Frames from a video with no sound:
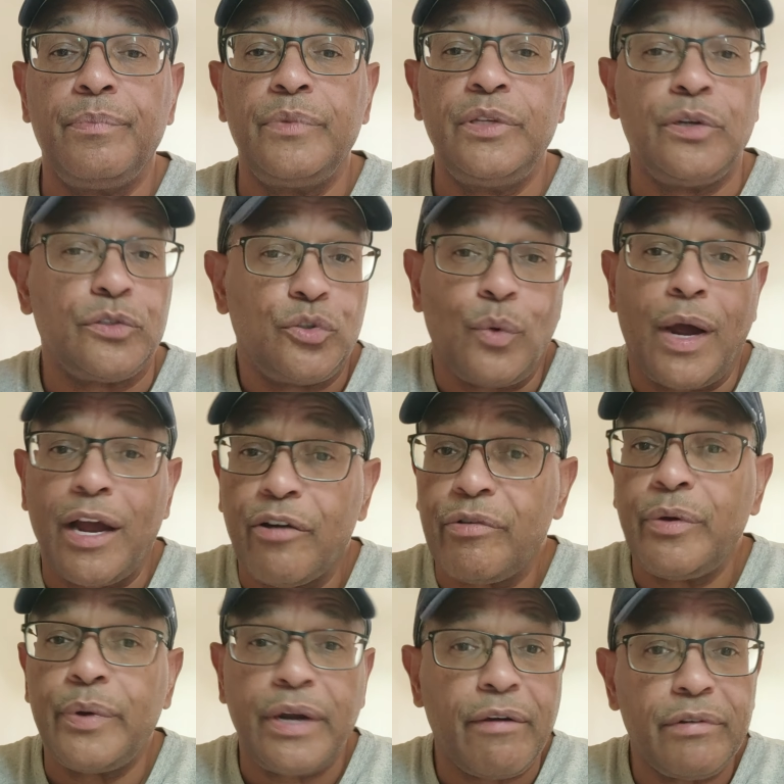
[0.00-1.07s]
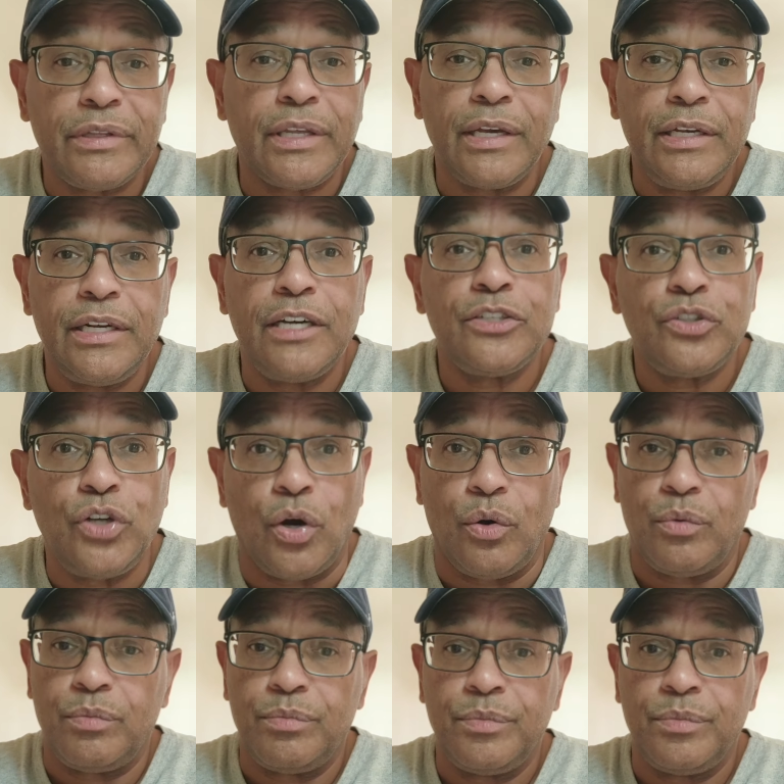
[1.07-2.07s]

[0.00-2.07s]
You know, do I agree with everything he does? No.